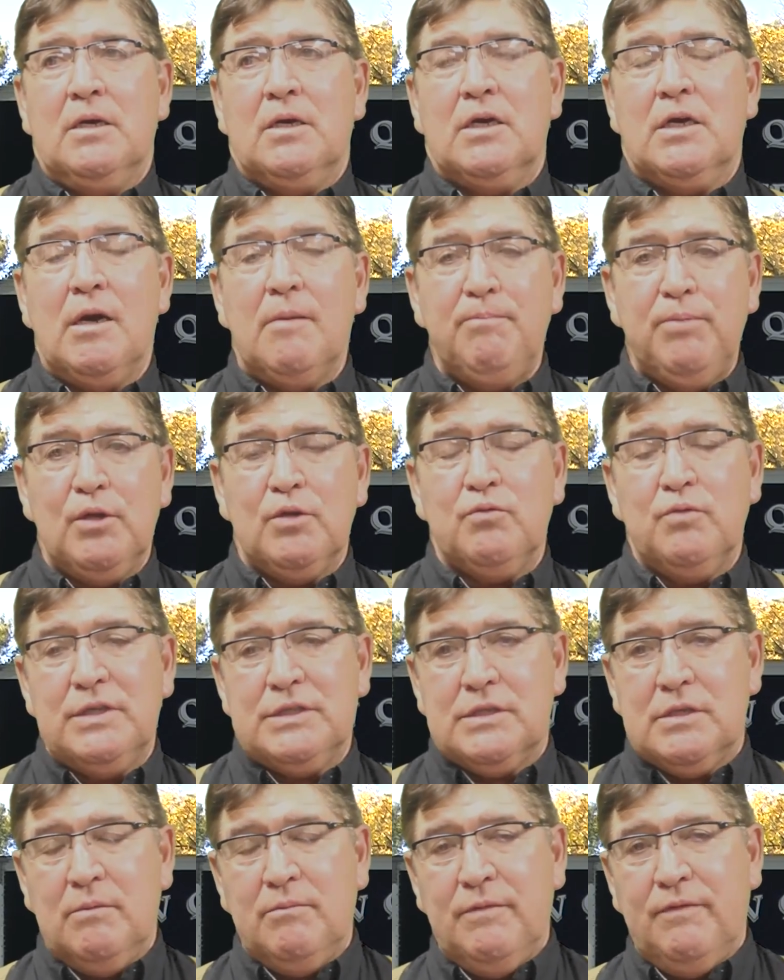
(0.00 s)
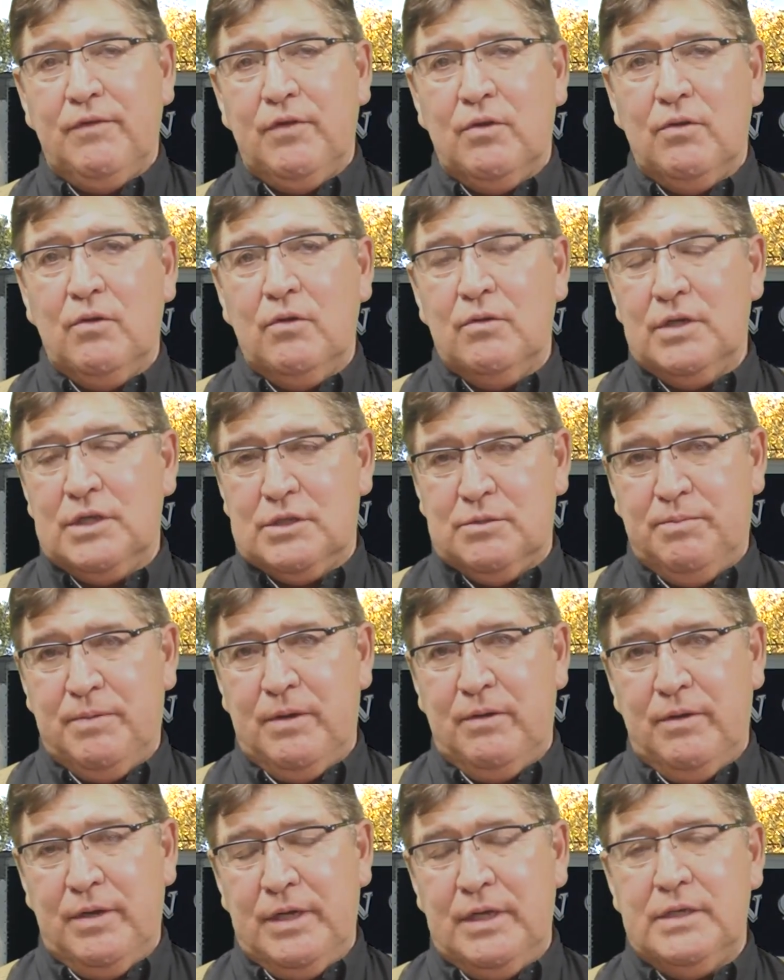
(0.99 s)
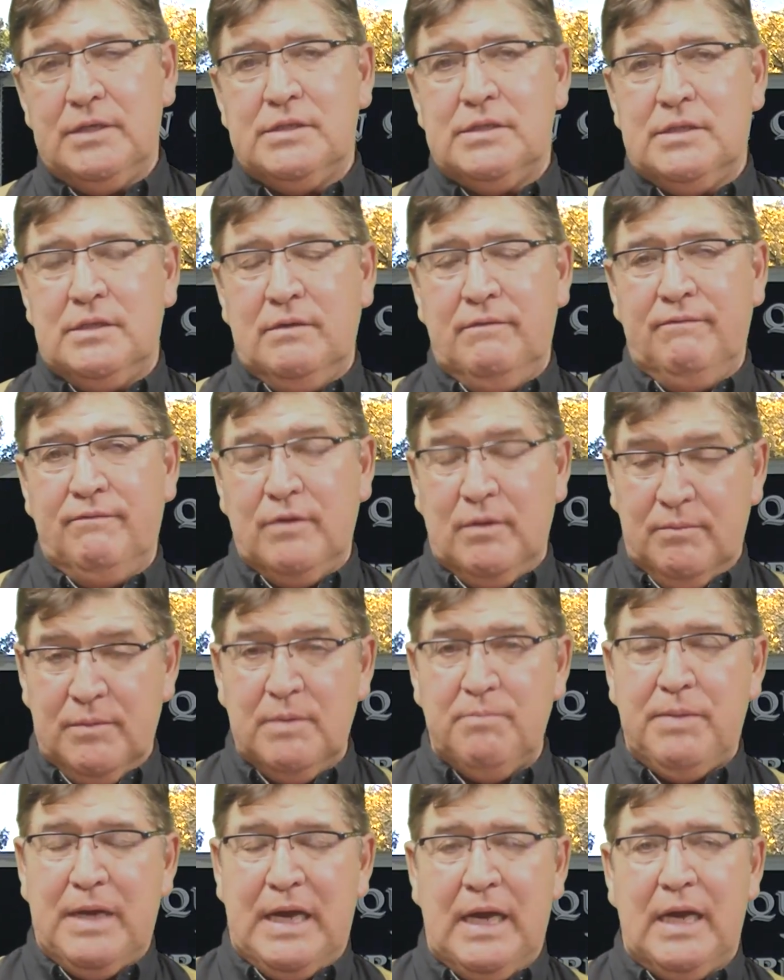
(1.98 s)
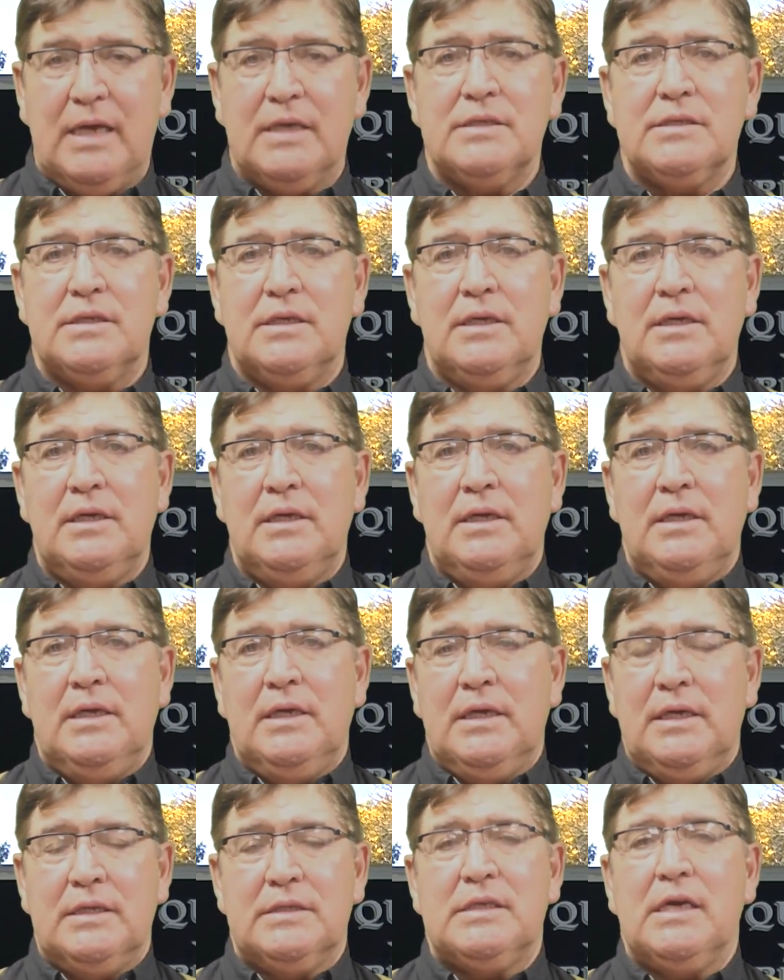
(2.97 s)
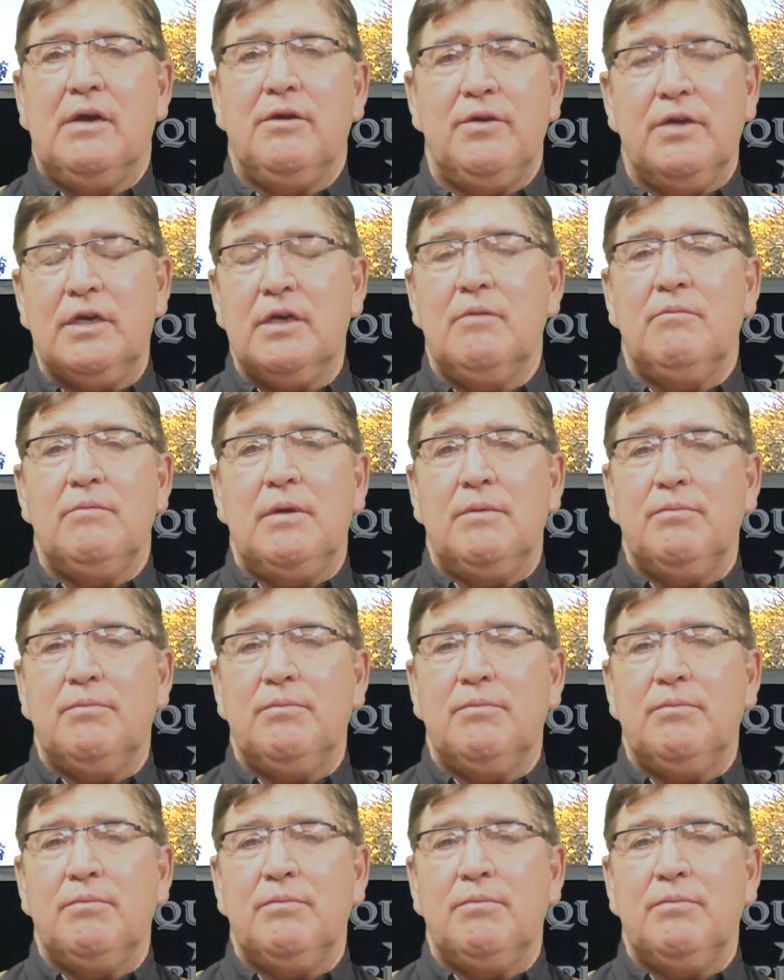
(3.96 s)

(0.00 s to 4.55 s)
coupled with some of your own experience from the past, is how you come